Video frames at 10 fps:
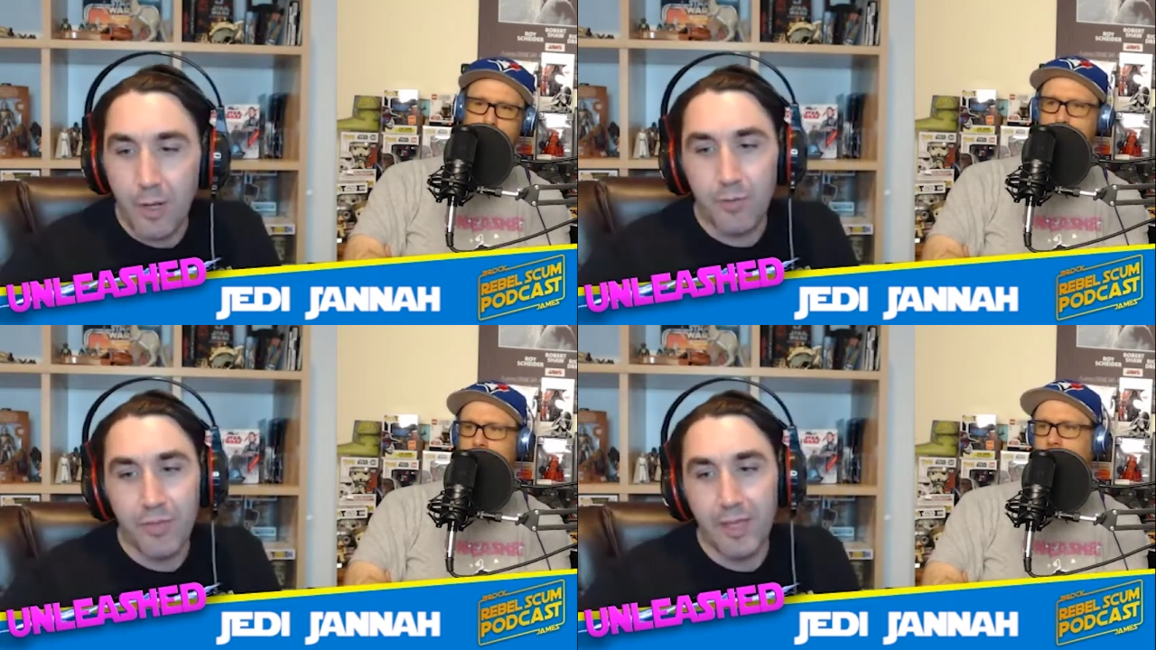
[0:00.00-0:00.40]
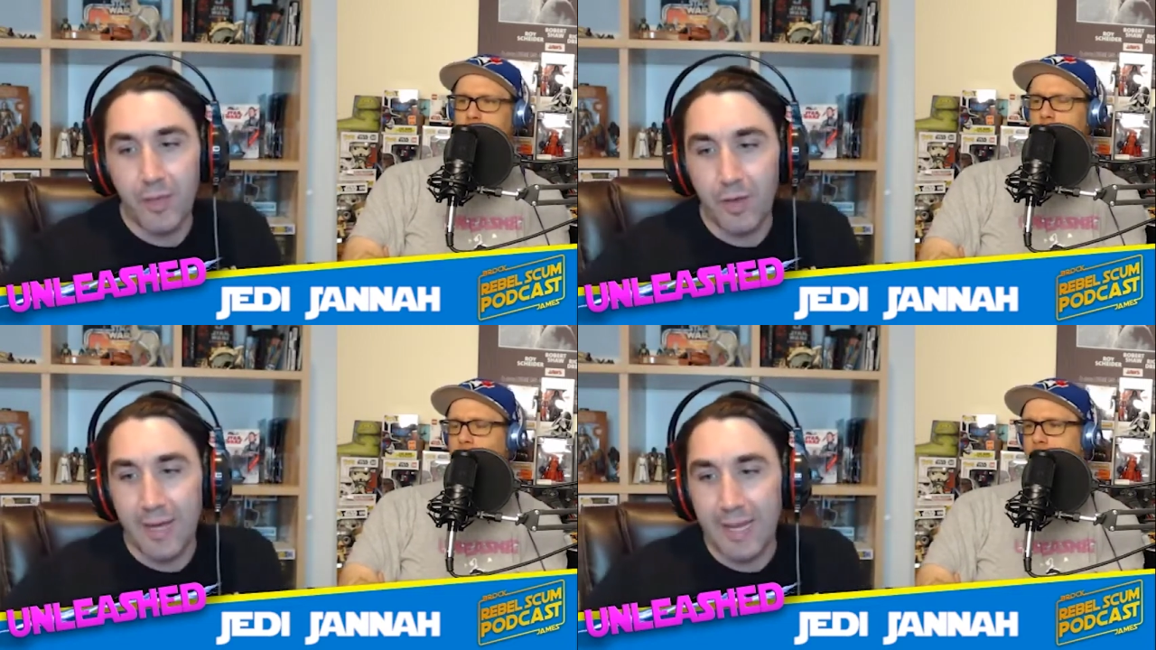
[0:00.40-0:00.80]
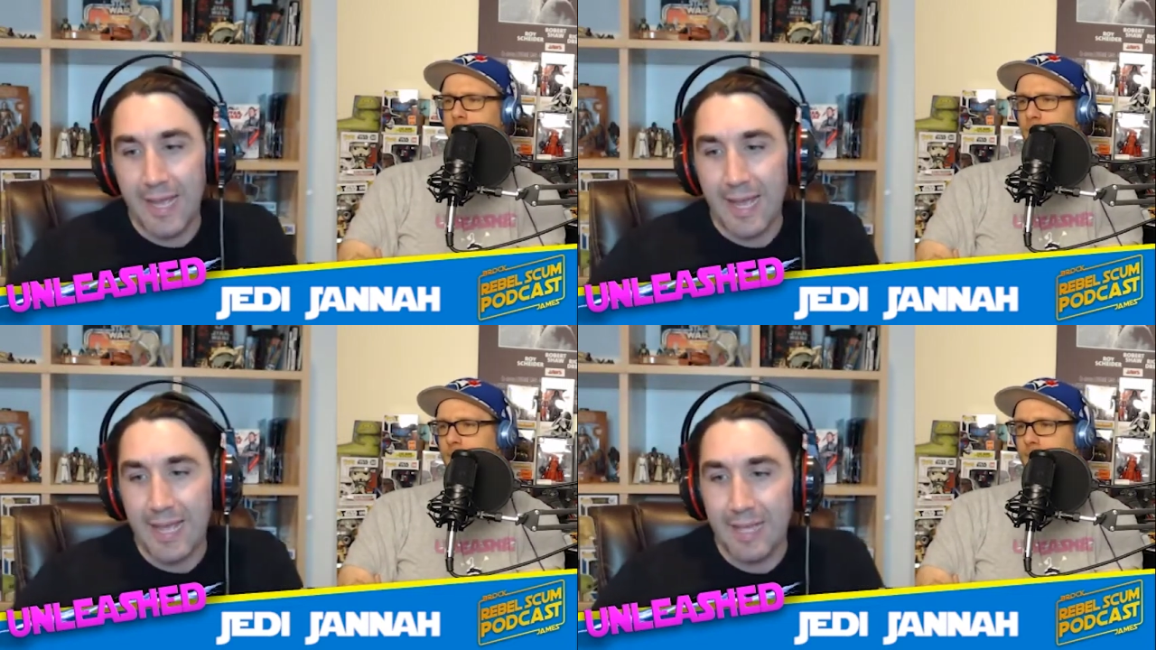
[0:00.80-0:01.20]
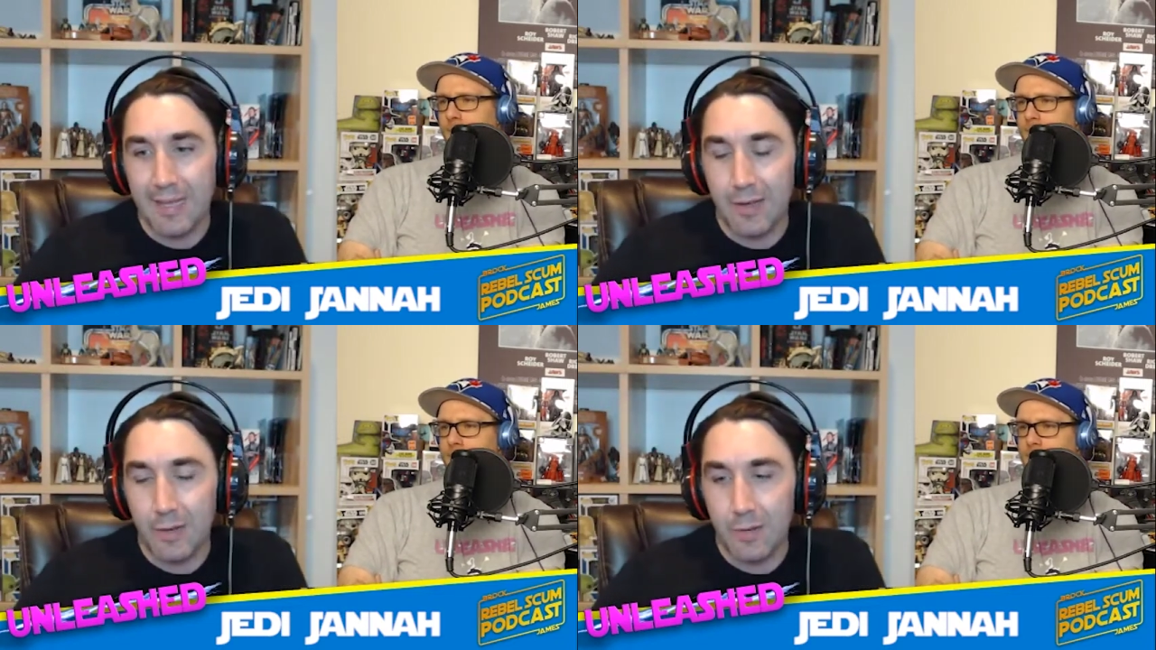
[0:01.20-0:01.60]
Speaker 1: I don't think you're going to get
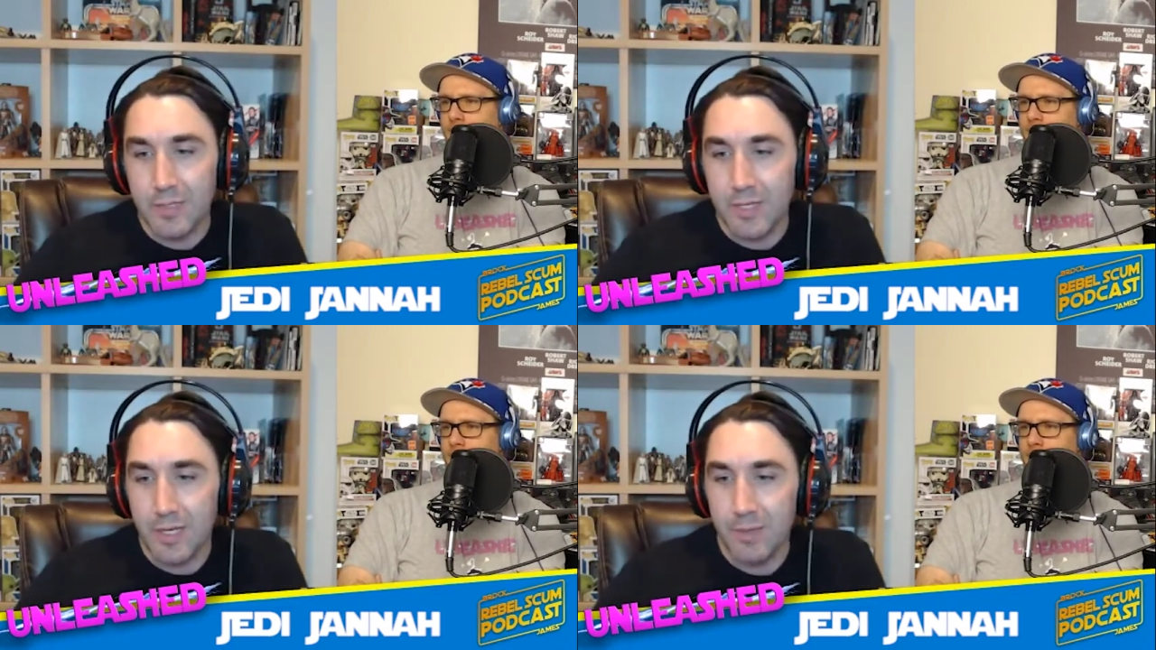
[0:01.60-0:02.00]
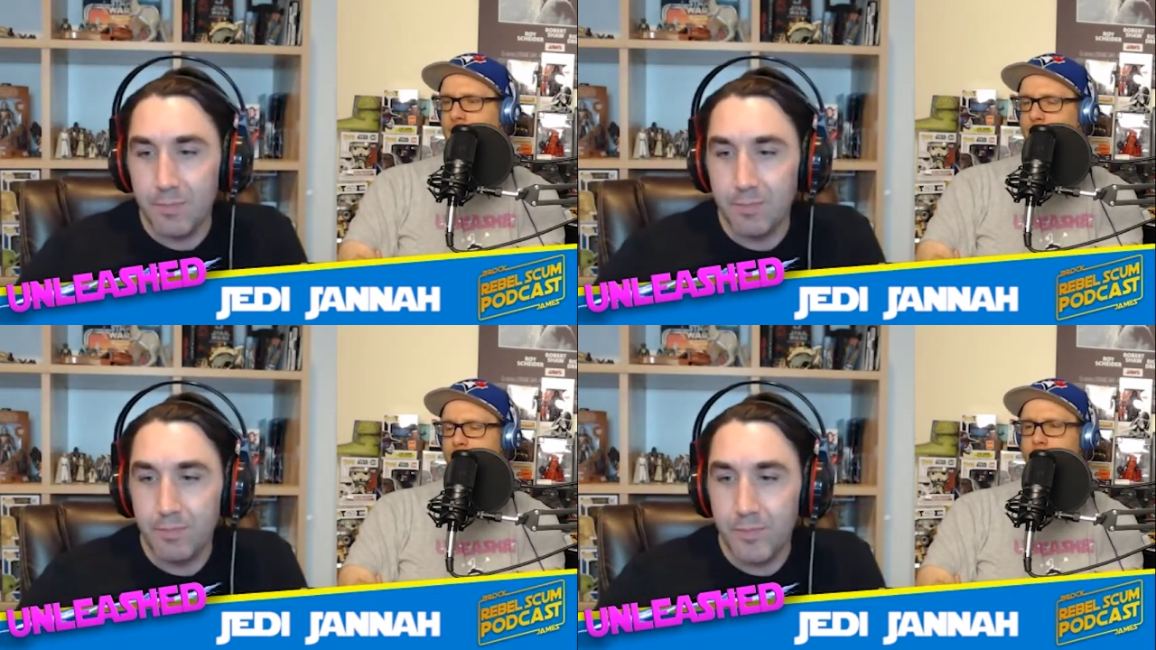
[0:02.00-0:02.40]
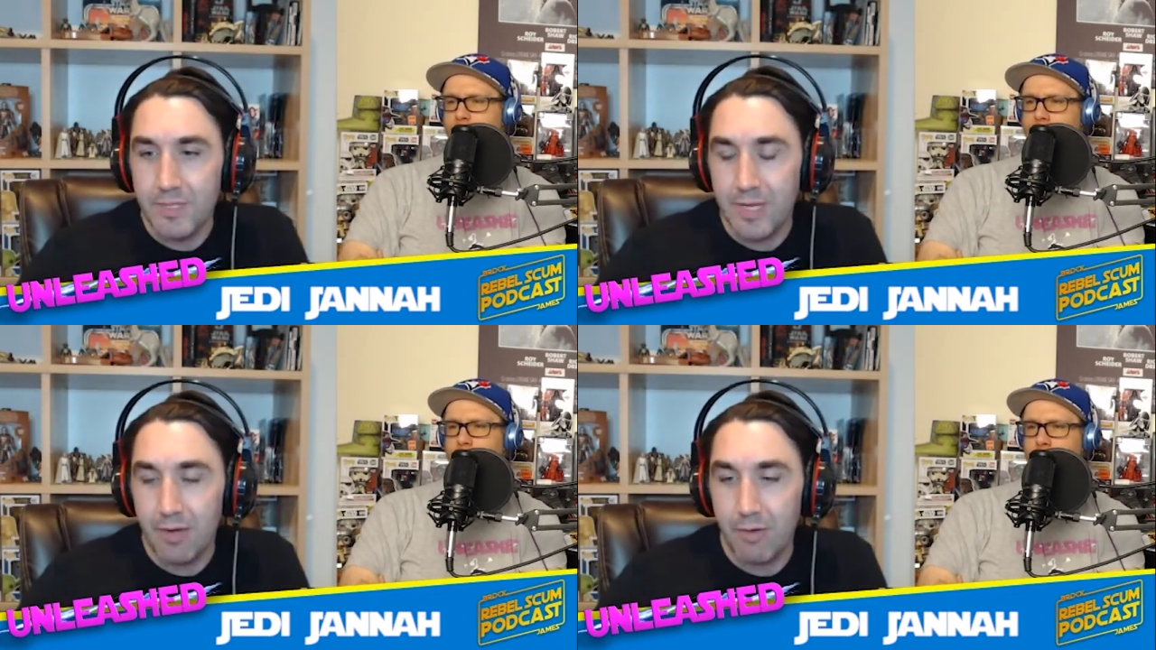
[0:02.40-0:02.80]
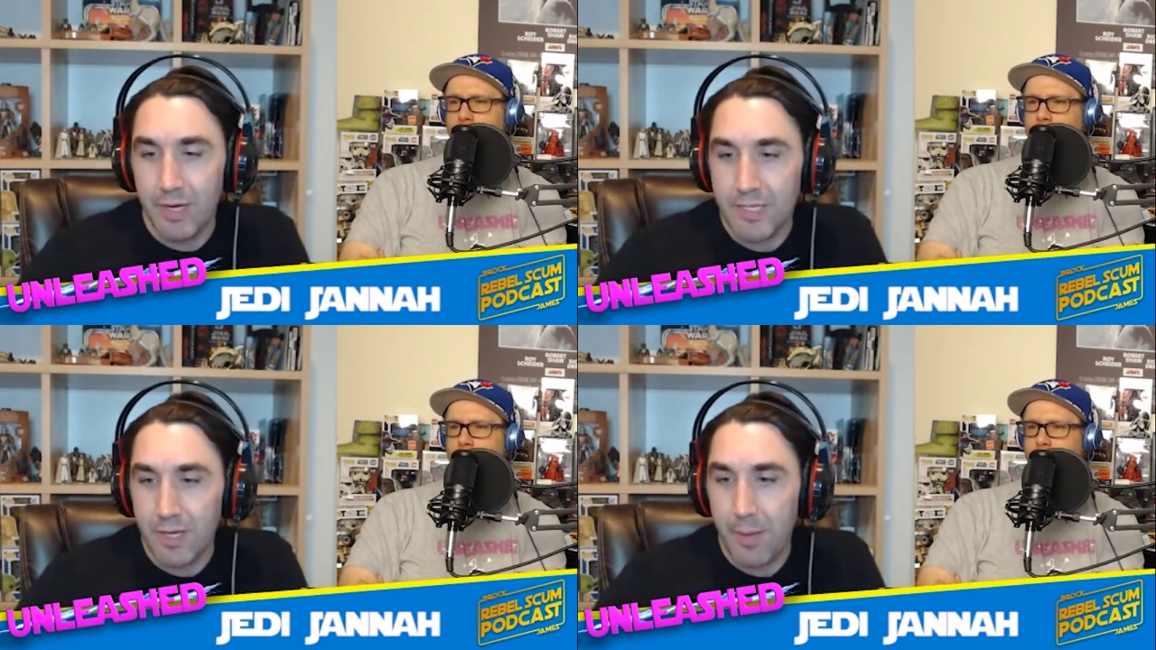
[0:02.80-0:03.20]
a long term series